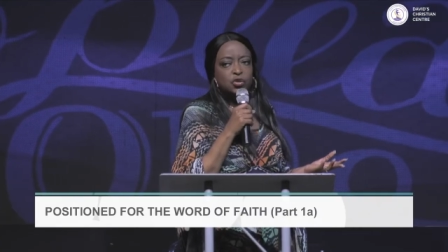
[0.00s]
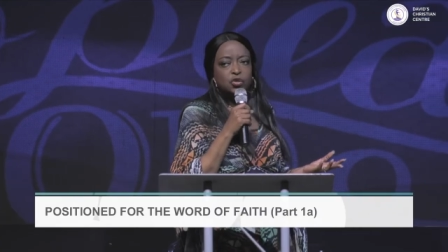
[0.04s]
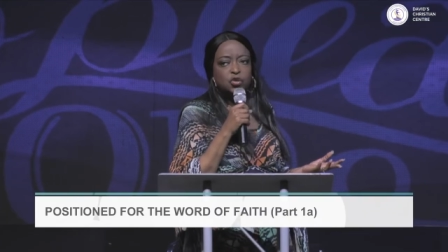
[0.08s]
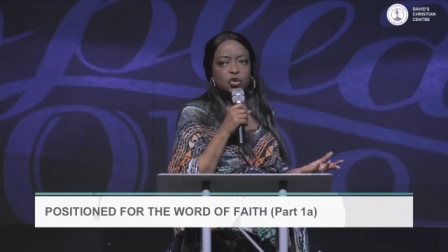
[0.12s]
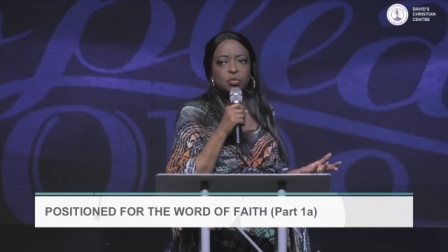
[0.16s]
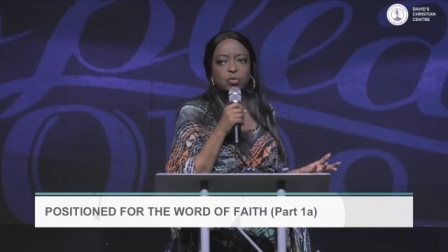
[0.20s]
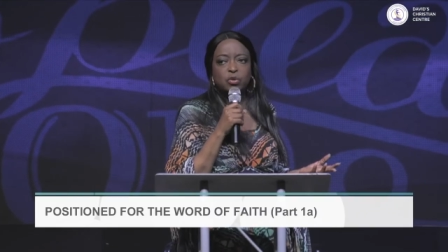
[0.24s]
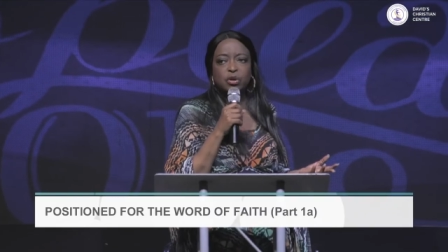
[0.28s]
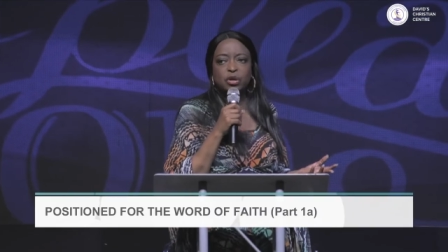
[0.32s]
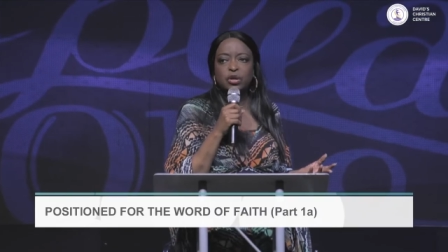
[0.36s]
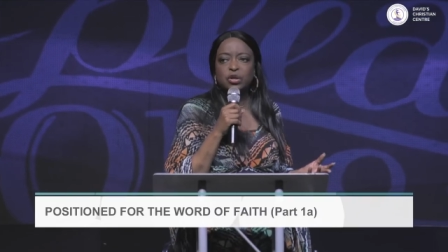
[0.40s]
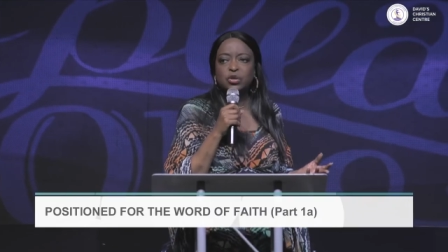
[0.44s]

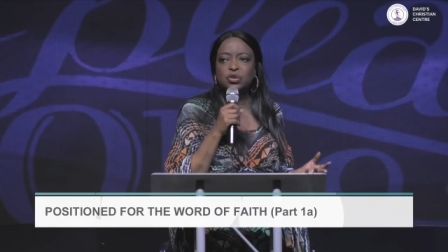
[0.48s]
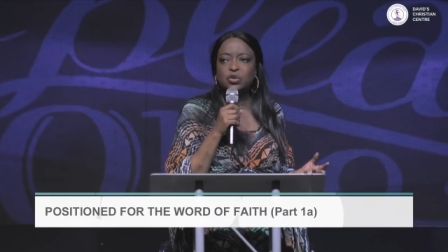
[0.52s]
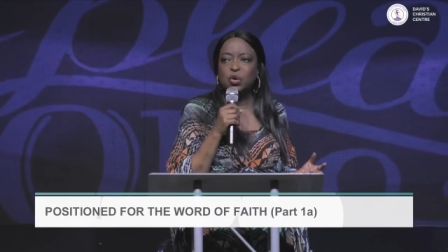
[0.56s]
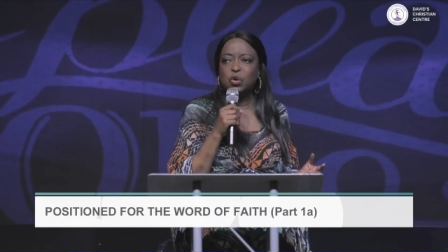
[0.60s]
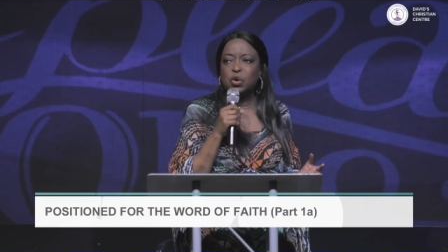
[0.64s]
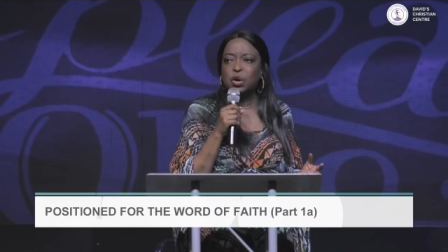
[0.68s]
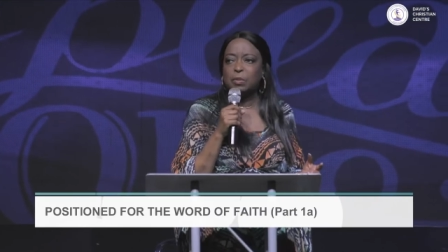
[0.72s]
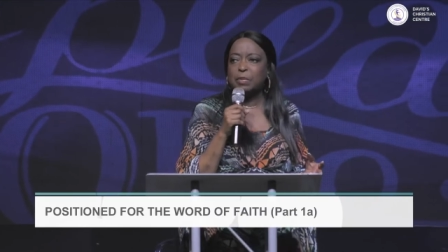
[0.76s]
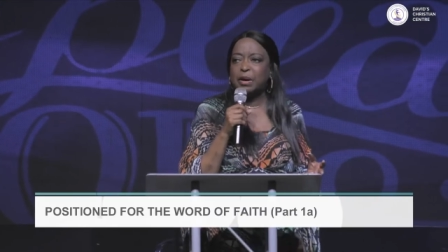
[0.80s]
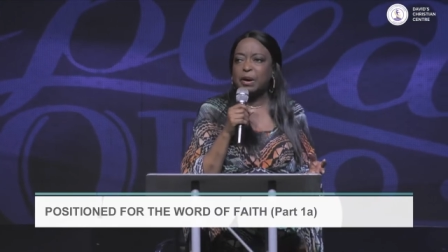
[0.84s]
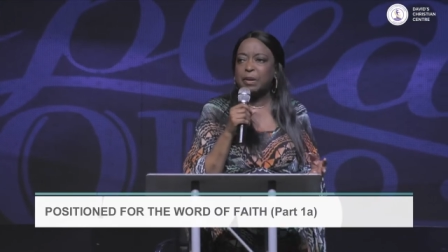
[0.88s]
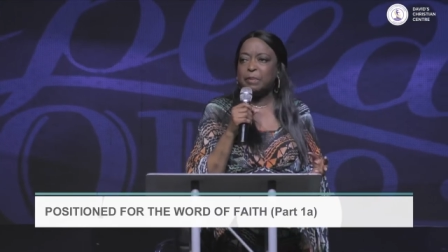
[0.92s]
So we're going to
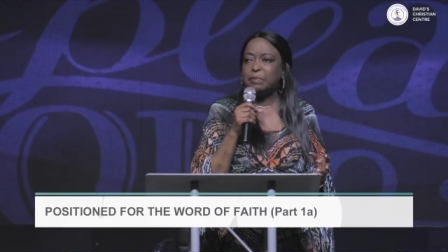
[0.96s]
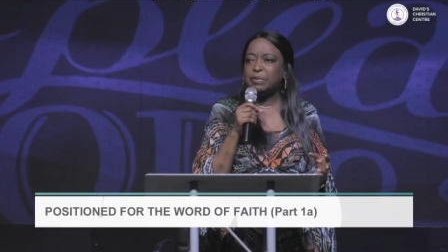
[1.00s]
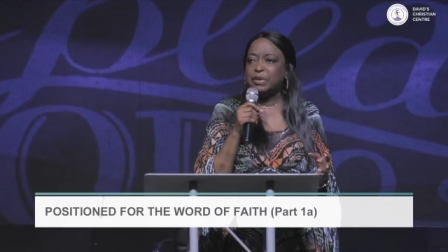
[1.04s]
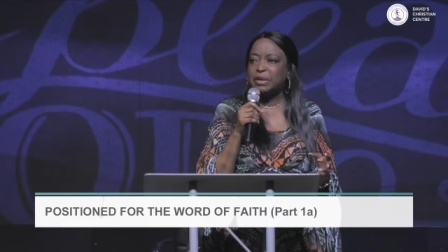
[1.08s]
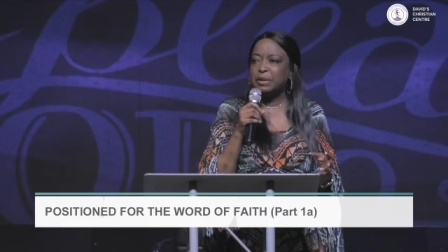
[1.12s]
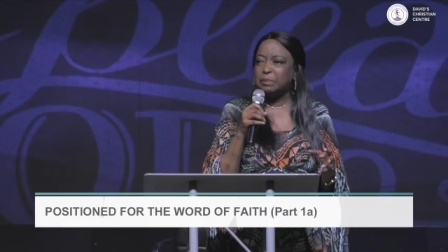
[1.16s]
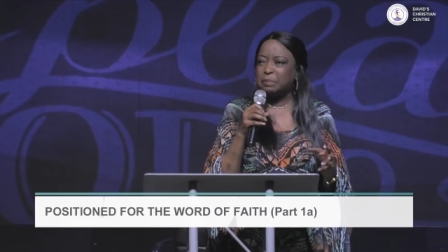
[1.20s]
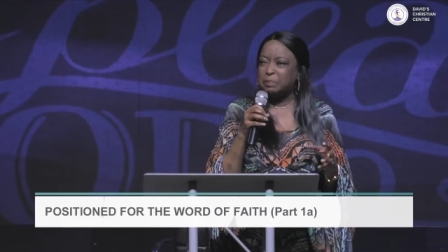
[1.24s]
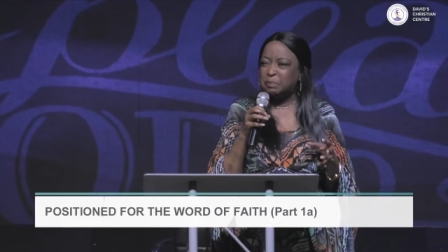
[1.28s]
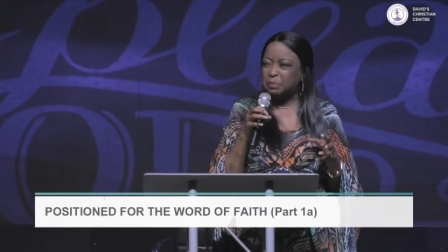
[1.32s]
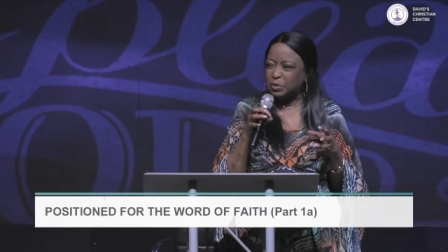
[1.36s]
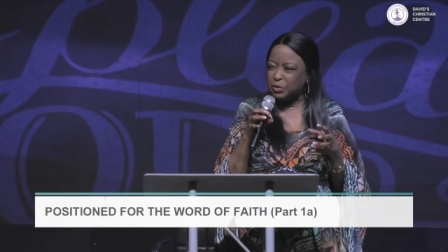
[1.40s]
talk about
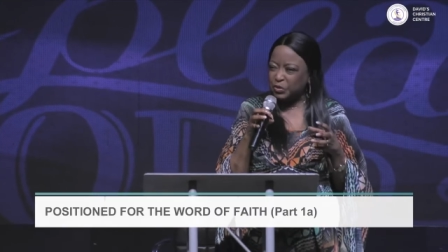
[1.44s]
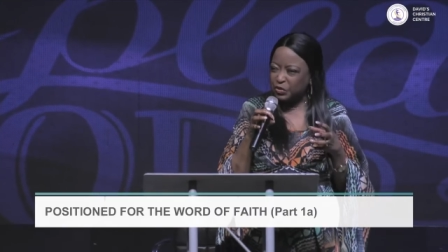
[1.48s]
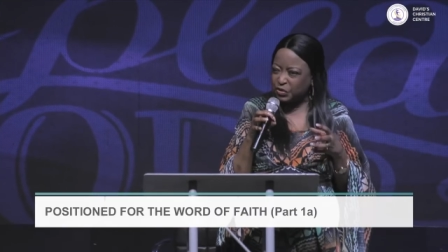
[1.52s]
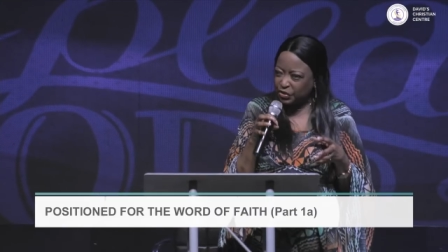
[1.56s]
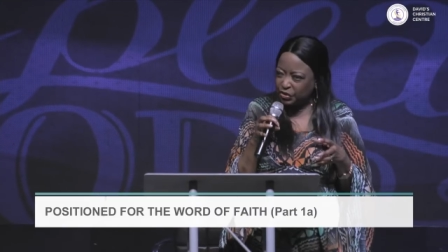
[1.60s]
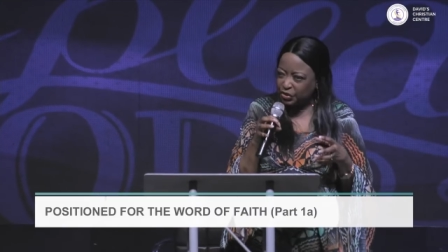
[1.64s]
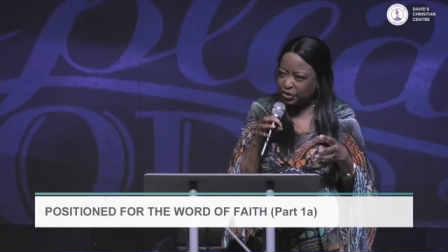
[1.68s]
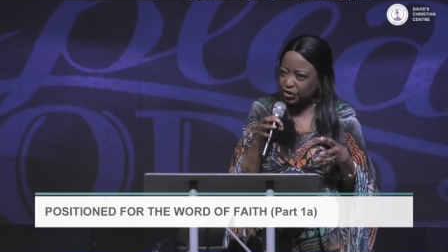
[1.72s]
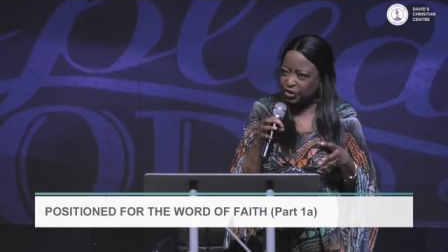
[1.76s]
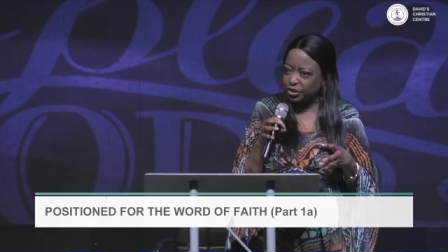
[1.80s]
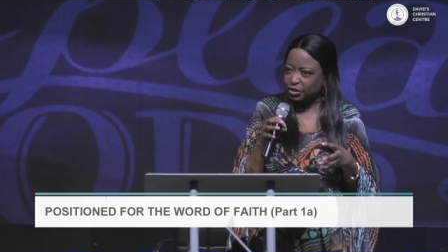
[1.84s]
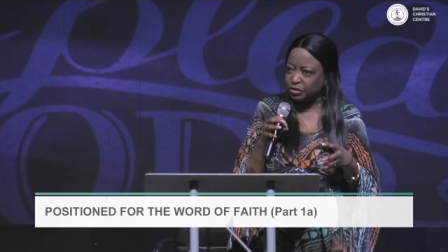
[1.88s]
being
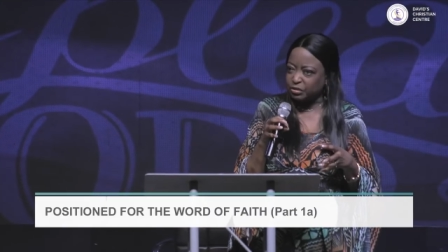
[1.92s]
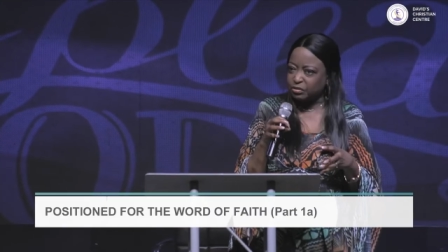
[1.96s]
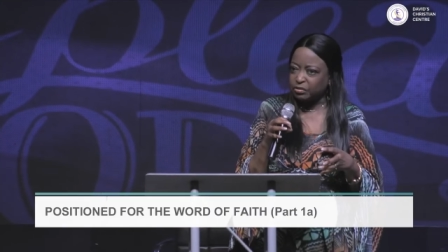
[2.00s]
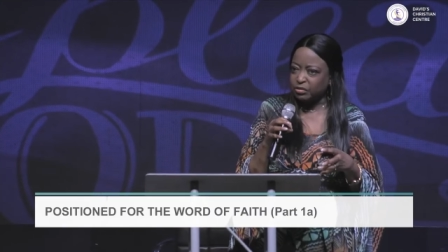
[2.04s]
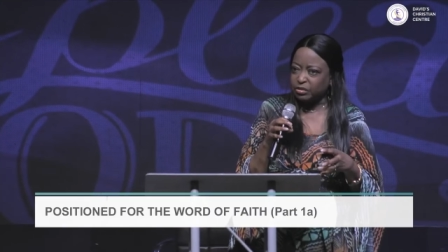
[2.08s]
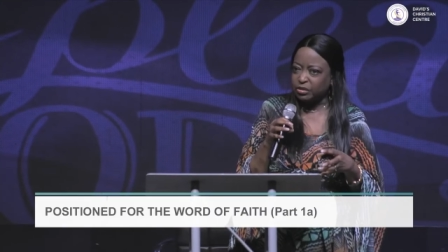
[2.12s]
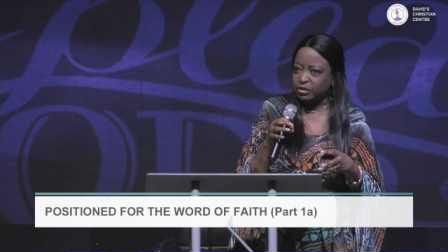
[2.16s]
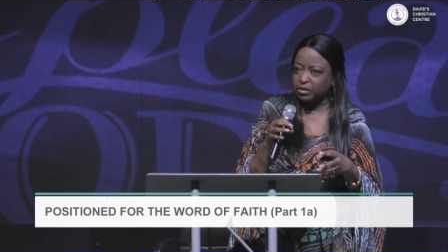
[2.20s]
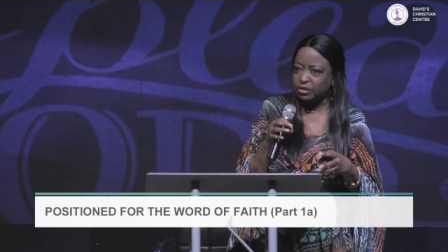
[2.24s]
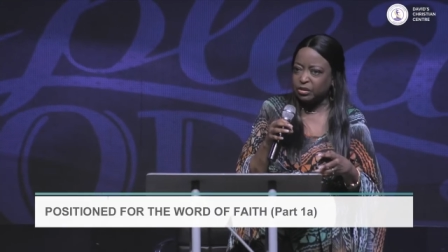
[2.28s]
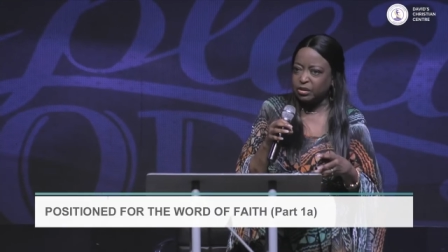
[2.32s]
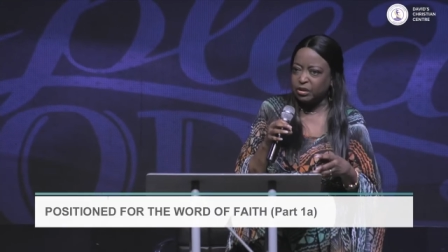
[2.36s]

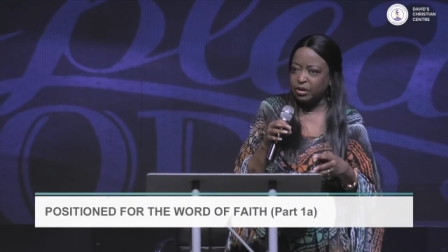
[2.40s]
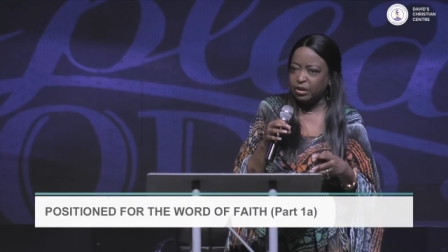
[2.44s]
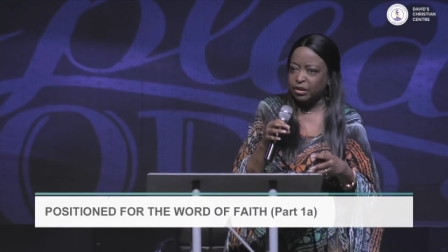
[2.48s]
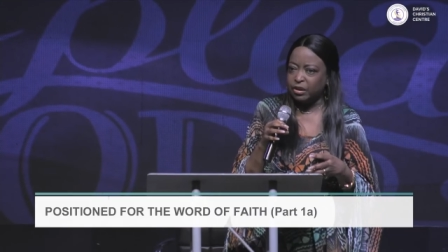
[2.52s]
positioned,